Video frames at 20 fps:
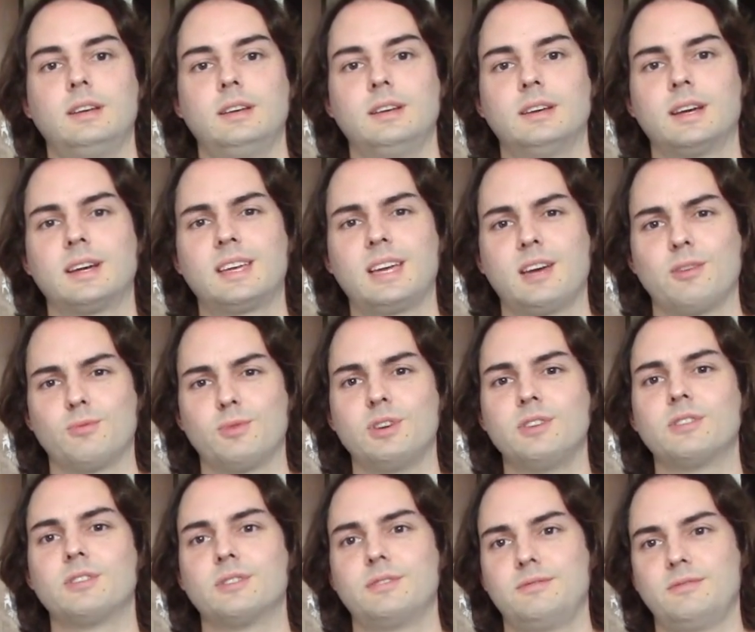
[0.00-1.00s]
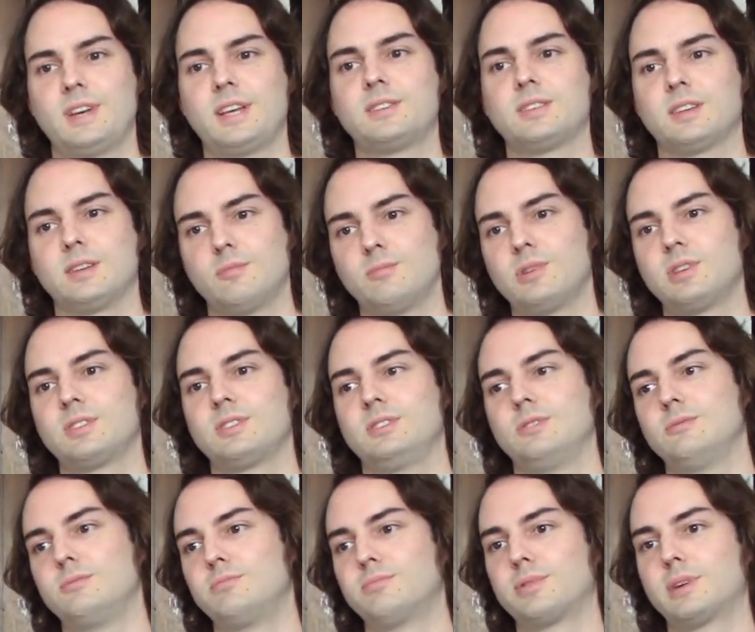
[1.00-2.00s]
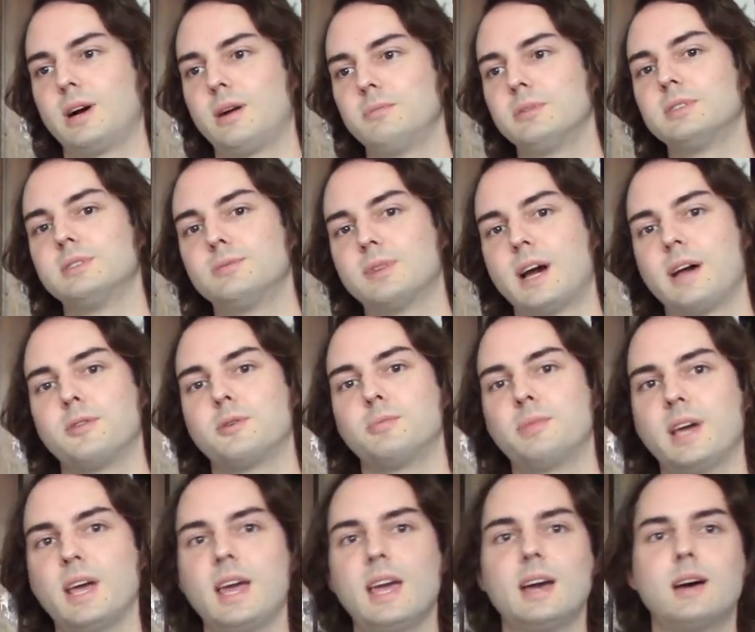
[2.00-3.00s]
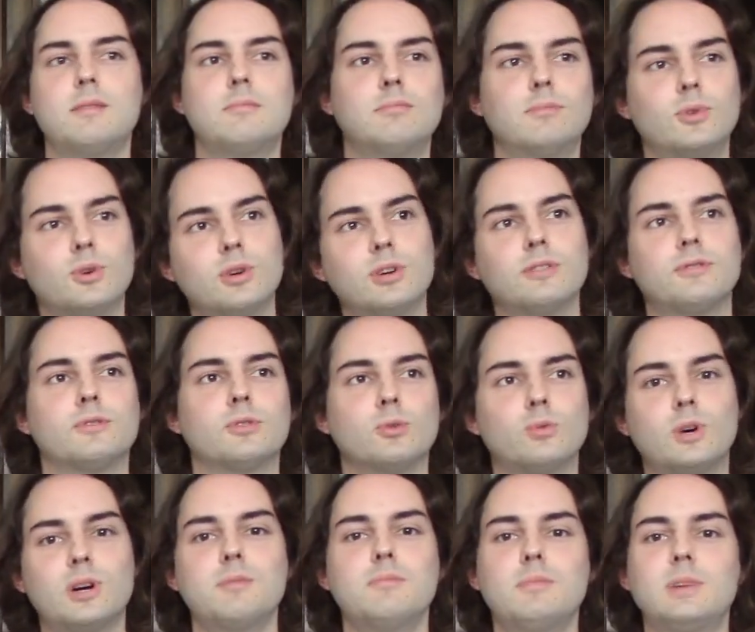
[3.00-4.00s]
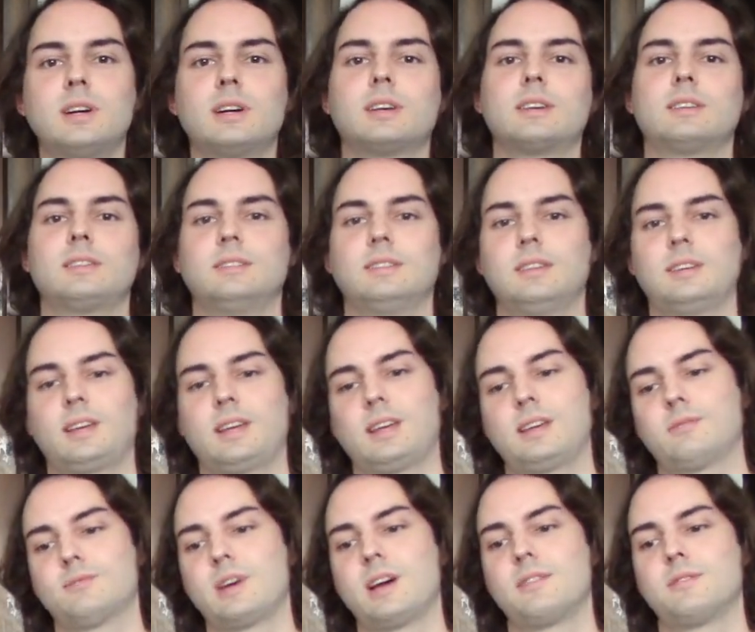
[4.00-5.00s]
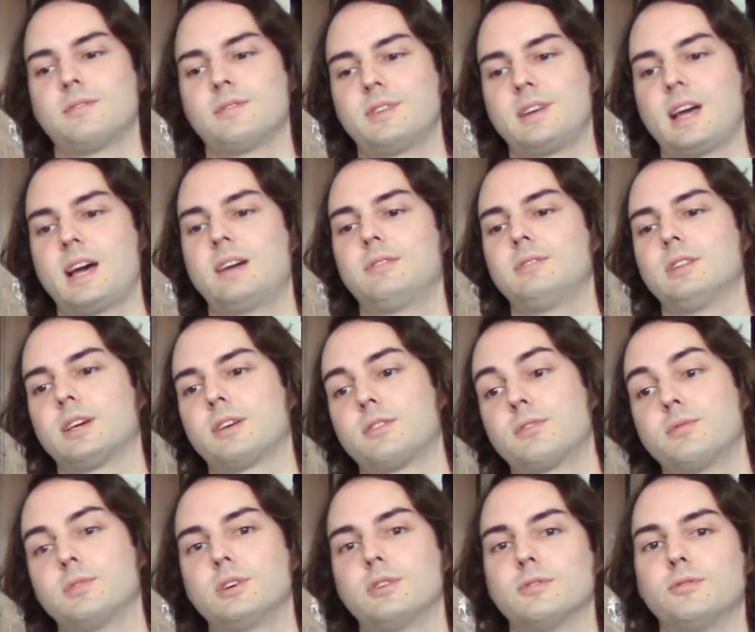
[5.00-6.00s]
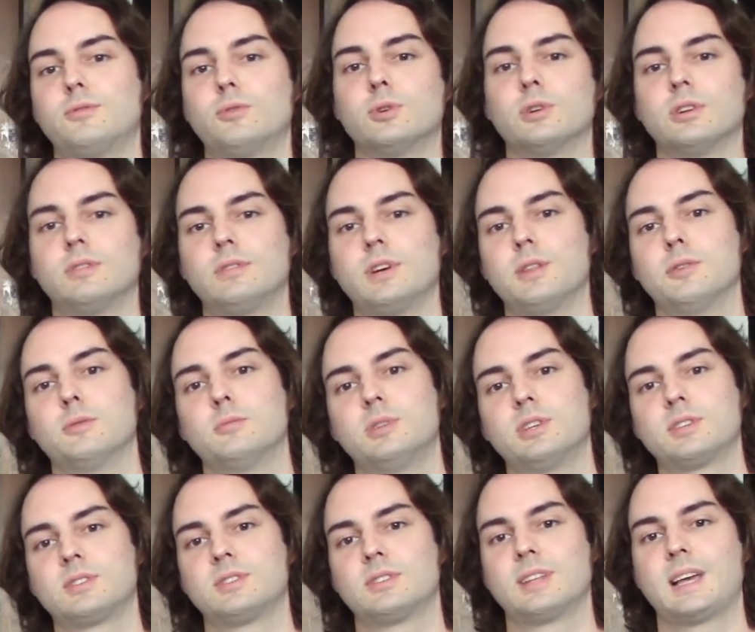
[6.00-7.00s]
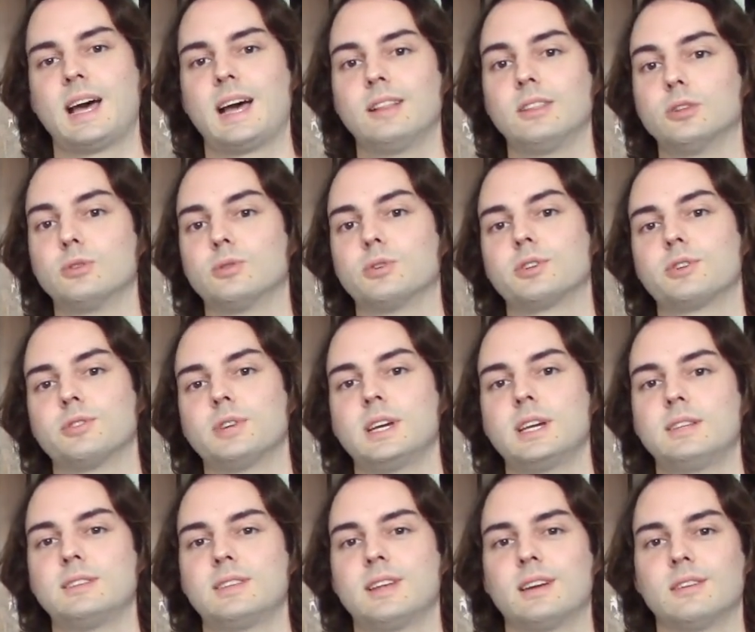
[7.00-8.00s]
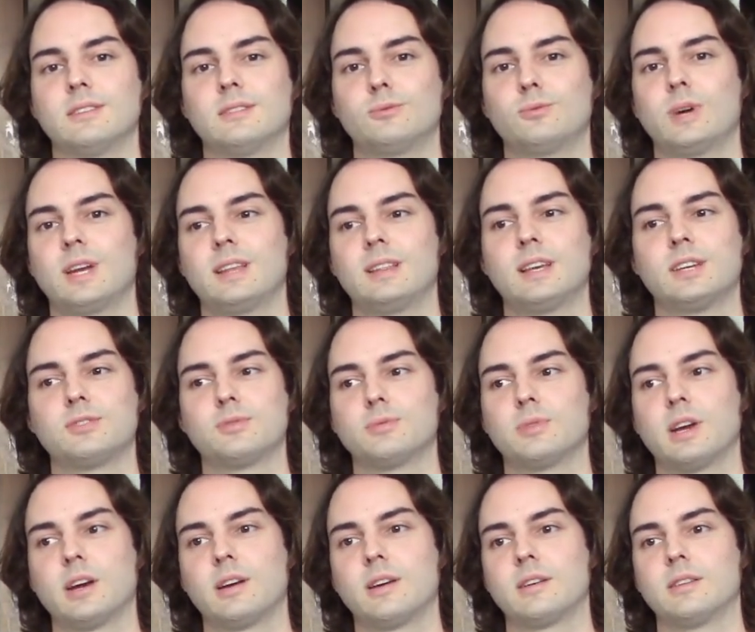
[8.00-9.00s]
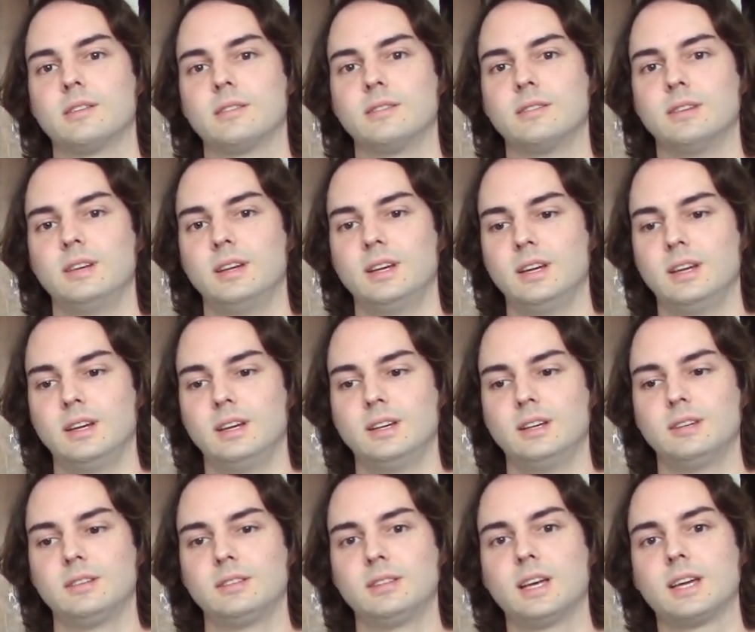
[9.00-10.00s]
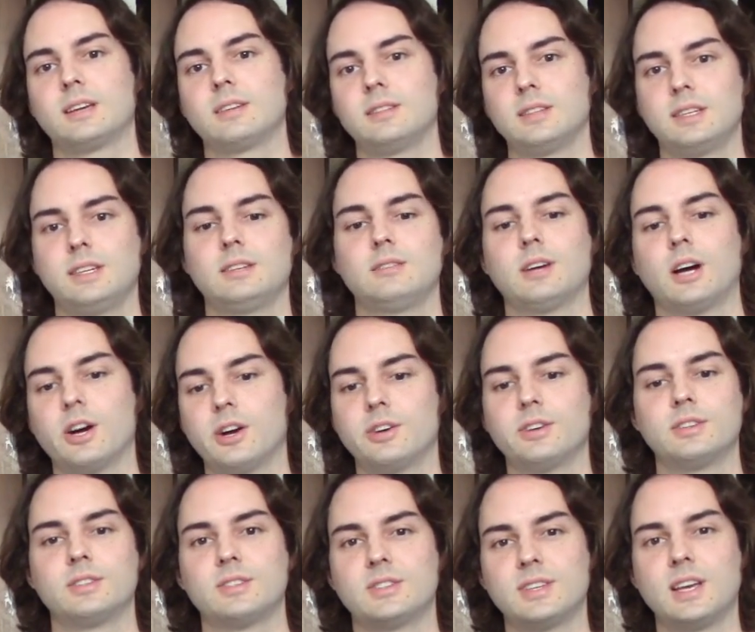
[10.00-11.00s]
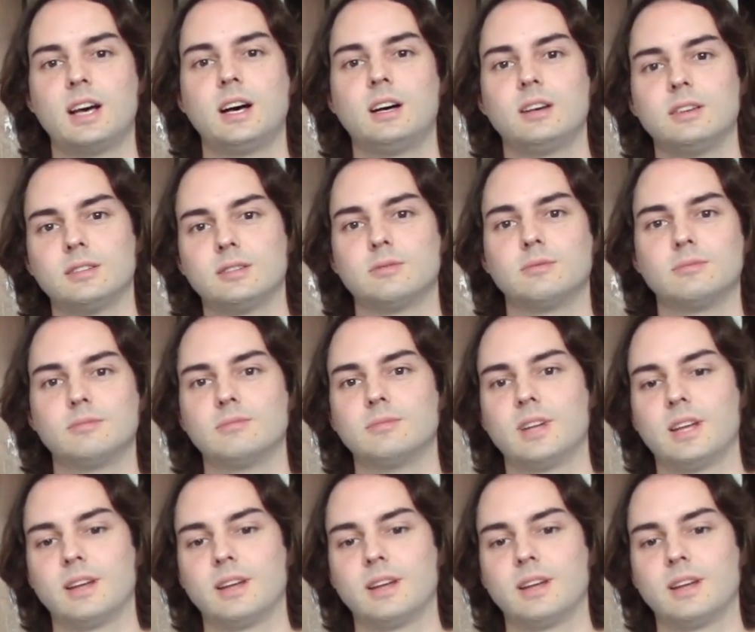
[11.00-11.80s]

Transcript: again, when you're investing in books, you'd probably rather pay up more for one book rather than have like three or four of other books at lower grades that are way less rare and likely harder to sell and